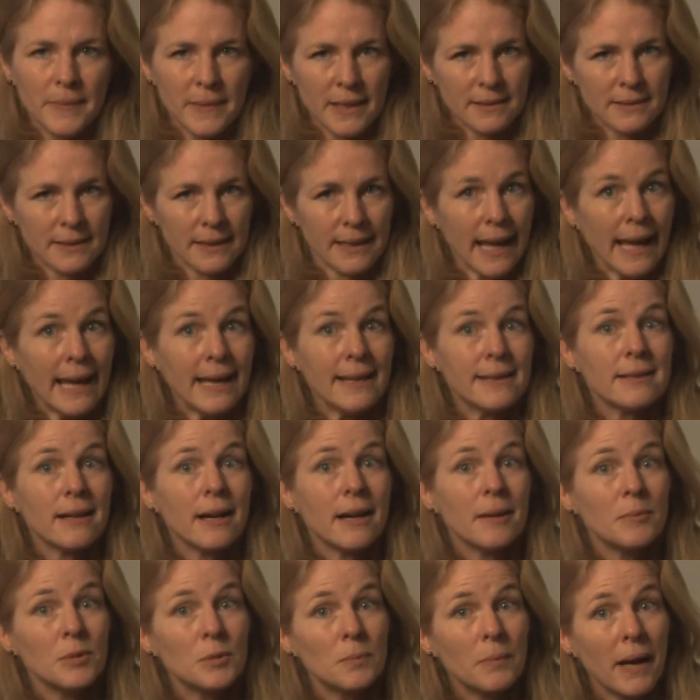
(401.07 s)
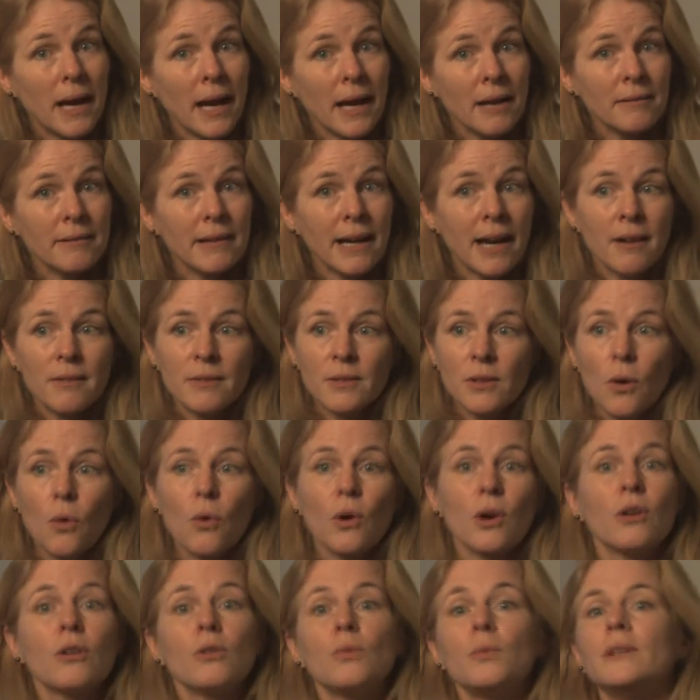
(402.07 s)
Is it eight times background,
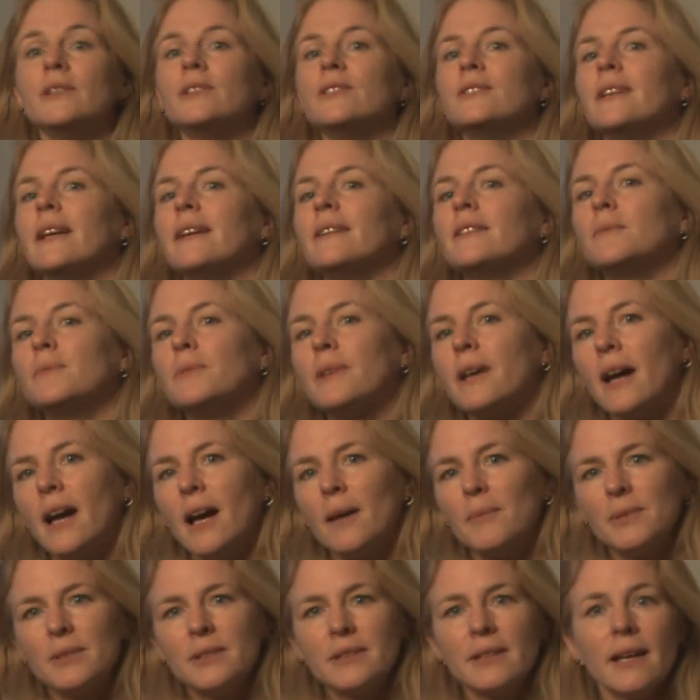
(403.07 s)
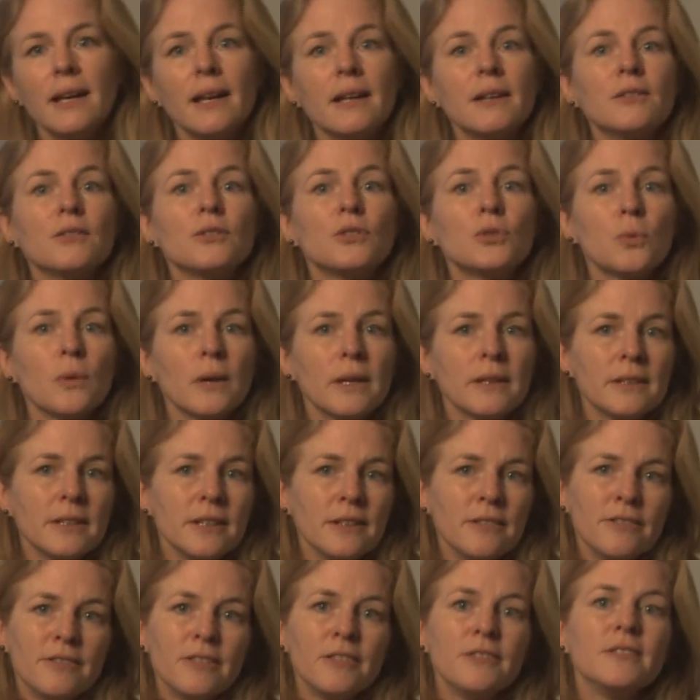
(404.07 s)
or could we stay to perhaps 10,
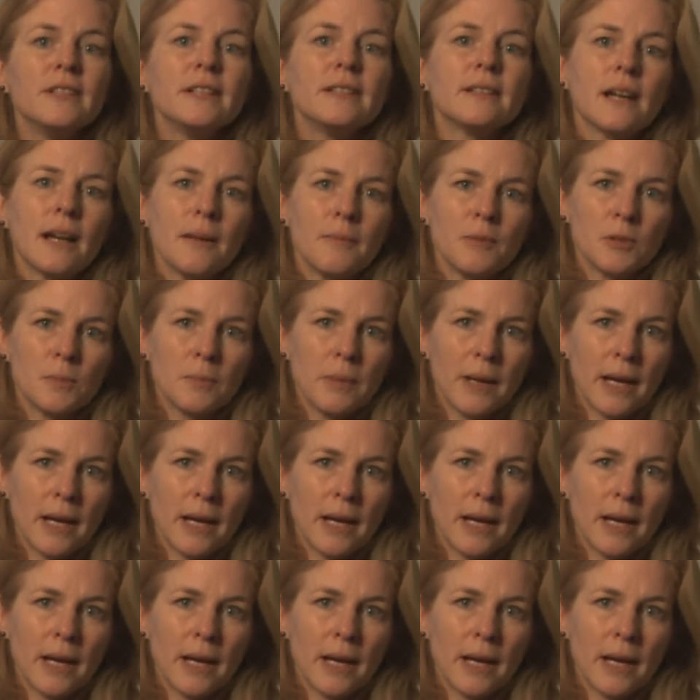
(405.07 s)
20, 50 times